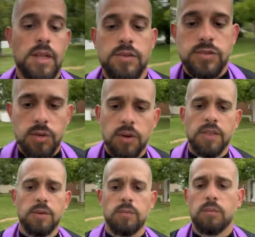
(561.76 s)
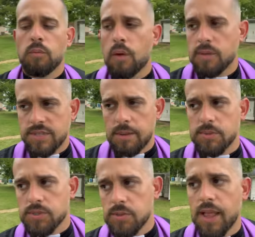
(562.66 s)
sooner than what was
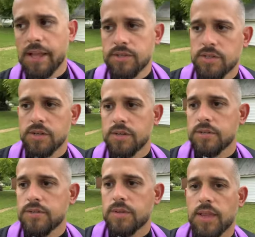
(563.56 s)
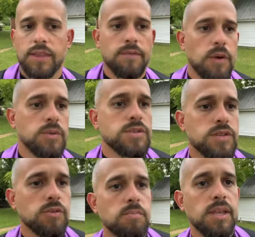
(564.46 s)
able to last year. So like the votes
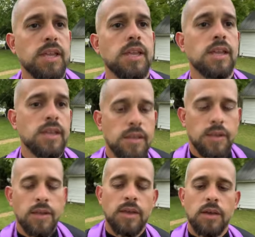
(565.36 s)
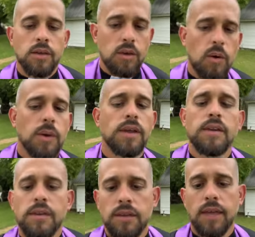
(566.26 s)
still be
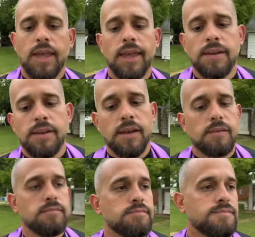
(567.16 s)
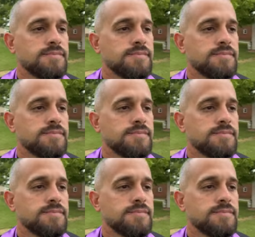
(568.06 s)
going and... Um,